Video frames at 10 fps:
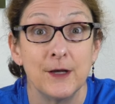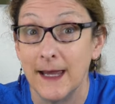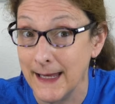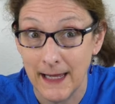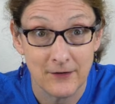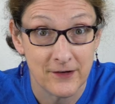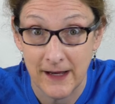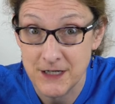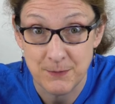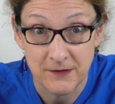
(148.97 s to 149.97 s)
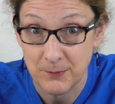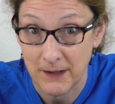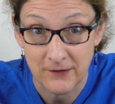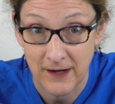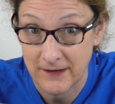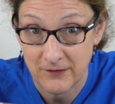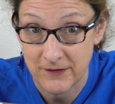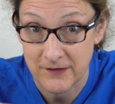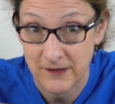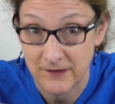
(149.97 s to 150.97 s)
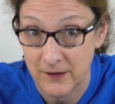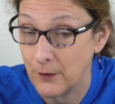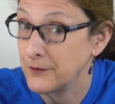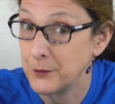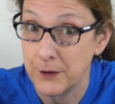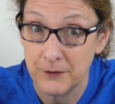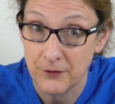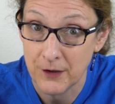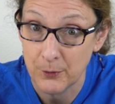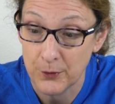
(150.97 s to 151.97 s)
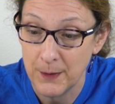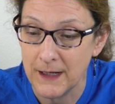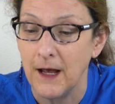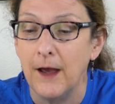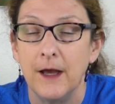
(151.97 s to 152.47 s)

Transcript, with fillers: you can get your HP Spectre X360, also a convertible pen.